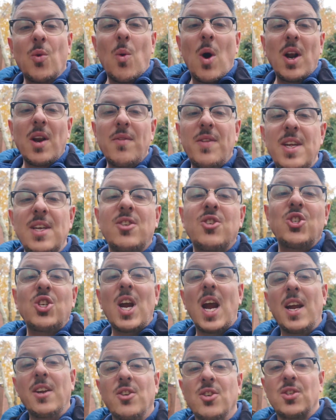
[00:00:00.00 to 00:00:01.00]
one of these
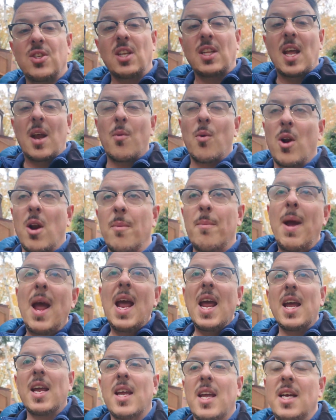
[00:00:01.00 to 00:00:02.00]
changes that they want to
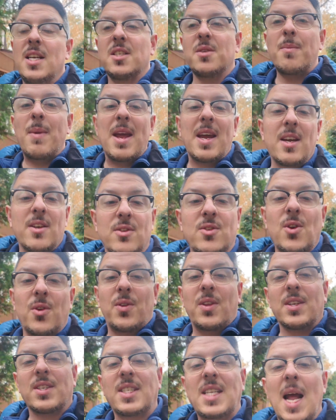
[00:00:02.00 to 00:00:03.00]
make is make it so
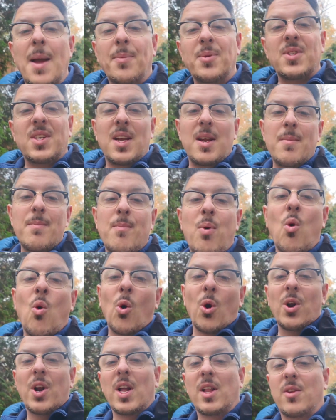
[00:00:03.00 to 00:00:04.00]
that the steps
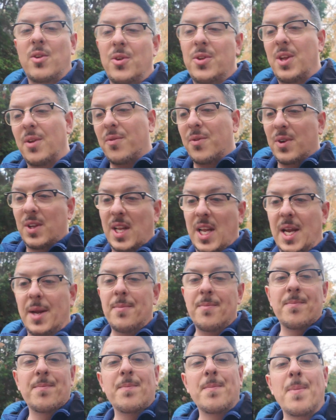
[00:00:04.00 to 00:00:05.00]
import a little
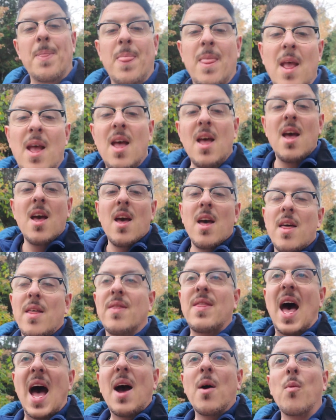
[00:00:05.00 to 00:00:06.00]
differently.
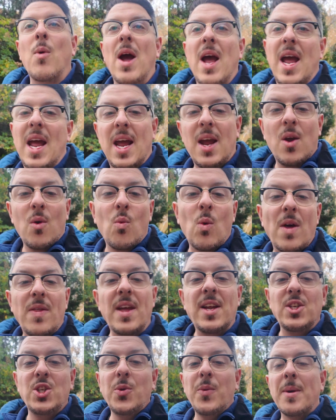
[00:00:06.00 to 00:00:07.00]
That way, when
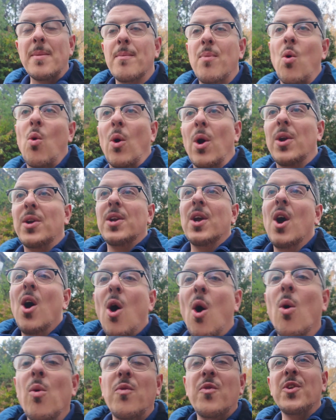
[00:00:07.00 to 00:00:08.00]
they do import,
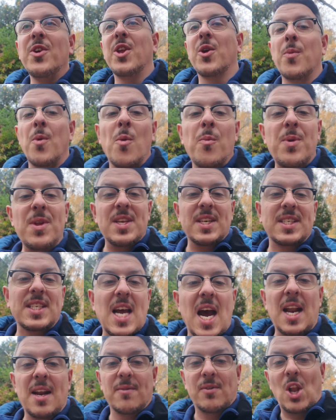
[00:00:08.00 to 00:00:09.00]
hopefully there won't be this
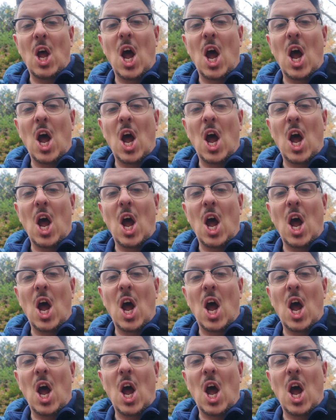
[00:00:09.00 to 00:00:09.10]
kind of